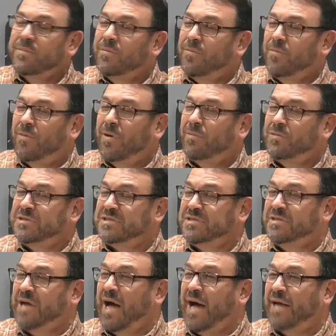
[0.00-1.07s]
What was
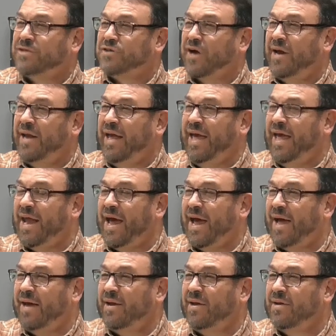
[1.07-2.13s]
God trying to get
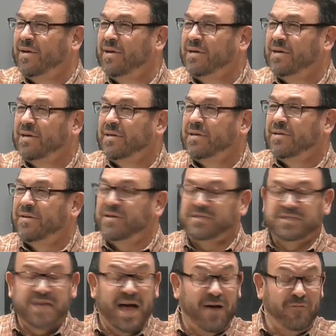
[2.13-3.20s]
at? The
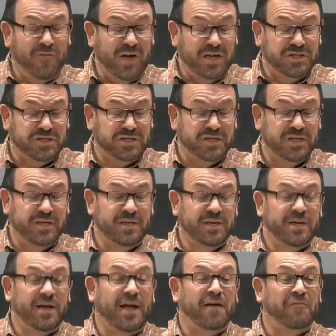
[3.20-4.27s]
salvation
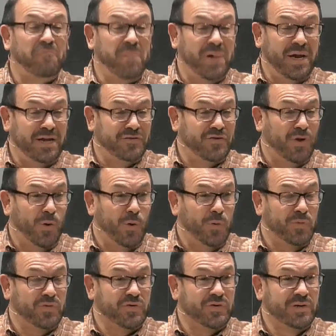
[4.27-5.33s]
of many
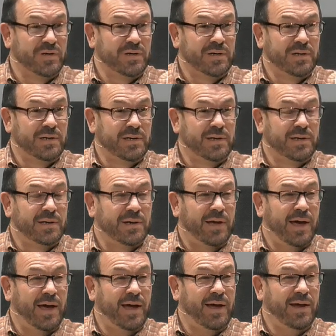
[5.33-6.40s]
souls.
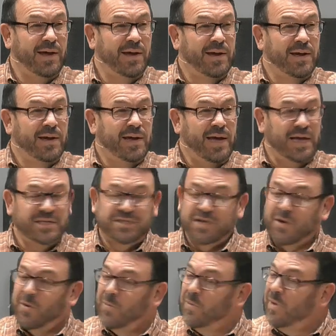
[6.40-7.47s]
Okay? And
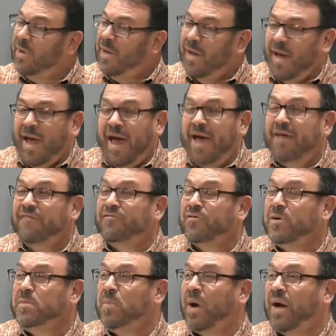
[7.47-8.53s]
so
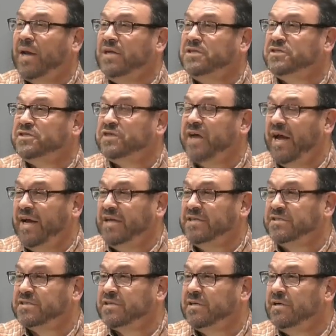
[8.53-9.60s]
everybody's
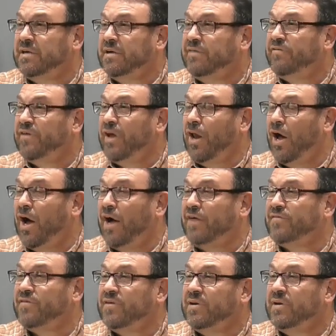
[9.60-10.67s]
chains fell off.